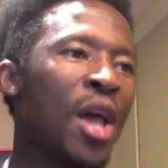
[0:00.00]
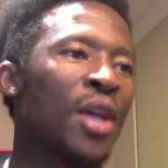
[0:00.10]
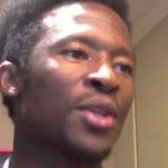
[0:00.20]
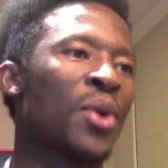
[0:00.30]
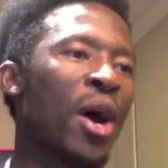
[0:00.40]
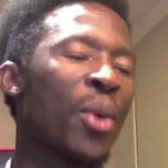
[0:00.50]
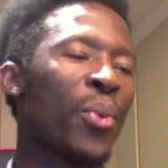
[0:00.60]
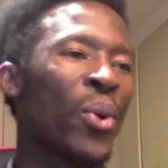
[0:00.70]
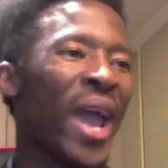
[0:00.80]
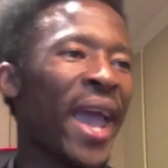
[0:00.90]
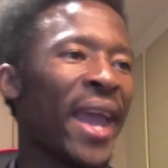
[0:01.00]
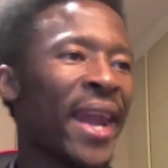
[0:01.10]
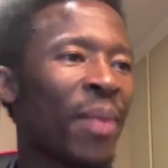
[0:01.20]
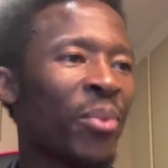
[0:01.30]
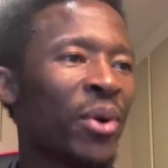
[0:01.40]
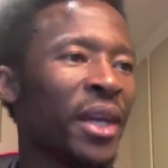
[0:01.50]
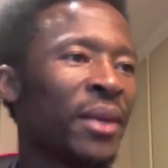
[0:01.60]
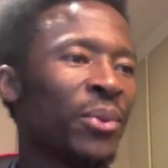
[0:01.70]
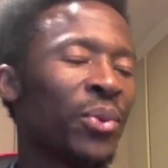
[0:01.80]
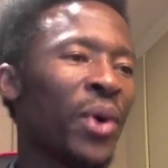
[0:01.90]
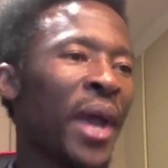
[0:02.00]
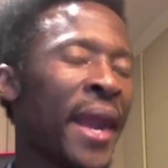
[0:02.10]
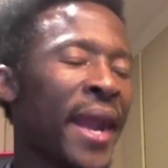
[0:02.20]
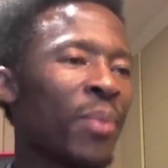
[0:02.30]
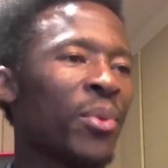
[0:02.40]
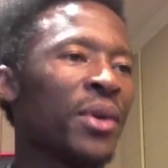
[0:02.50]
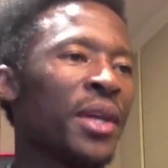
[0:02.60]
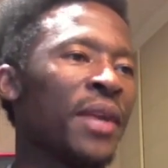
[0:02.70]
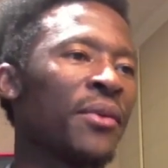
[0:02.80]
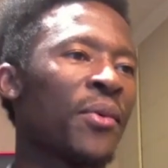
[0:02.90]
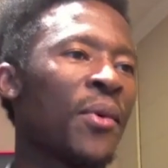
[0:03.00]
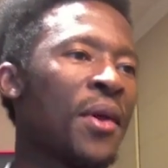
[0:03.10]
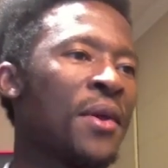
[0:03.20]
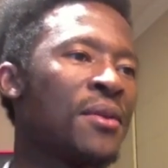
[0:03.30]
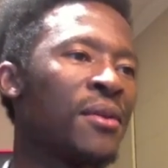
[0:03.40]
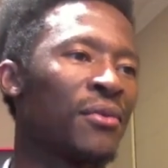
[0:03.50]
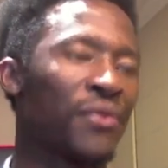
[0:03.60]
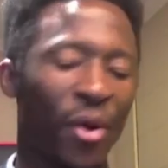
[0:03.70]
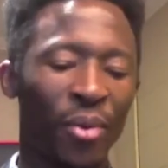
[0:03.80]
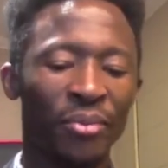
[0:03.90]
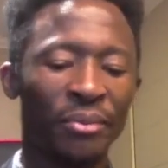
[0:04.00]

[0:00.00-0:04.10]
So now we'll enable it. We'll enable it from